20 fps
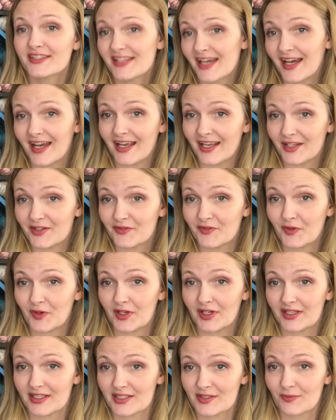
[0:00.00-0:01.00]
dyed for
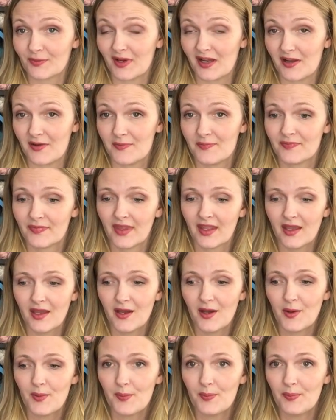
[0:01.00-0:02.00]
it as well.
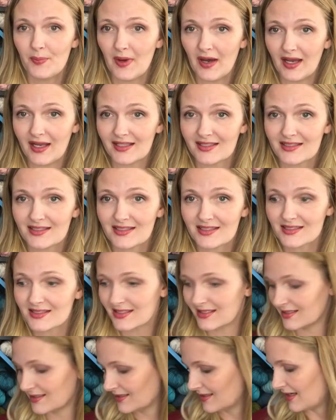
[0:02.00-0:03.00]
But
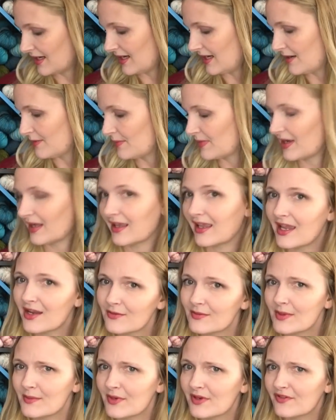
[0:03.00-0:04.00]
I can't
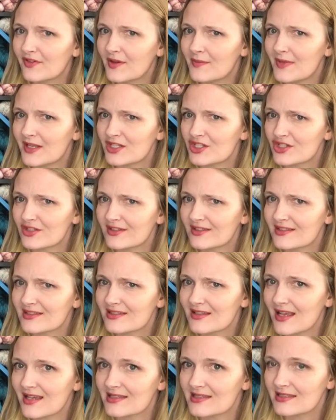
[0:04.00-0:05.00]
remember if I mentioned this
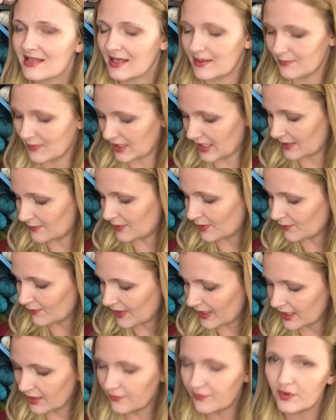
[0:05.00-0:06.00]
last time, but I'd been
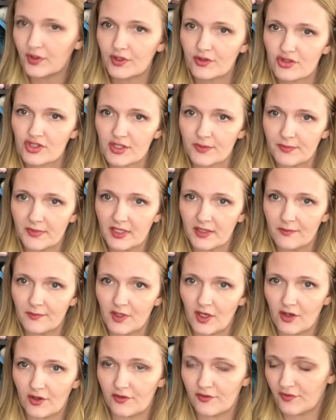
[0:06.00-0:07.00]
waiting for a new shipment of
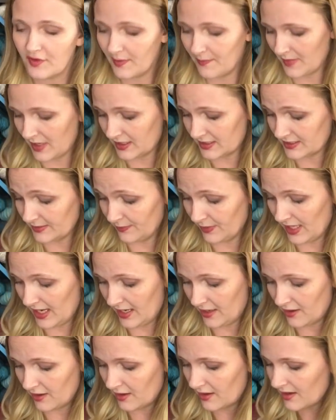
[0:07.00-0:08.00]
yarn from my
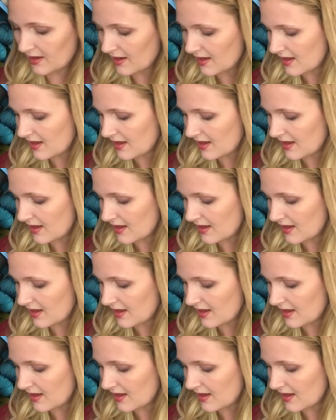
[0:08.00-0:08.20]
supplier,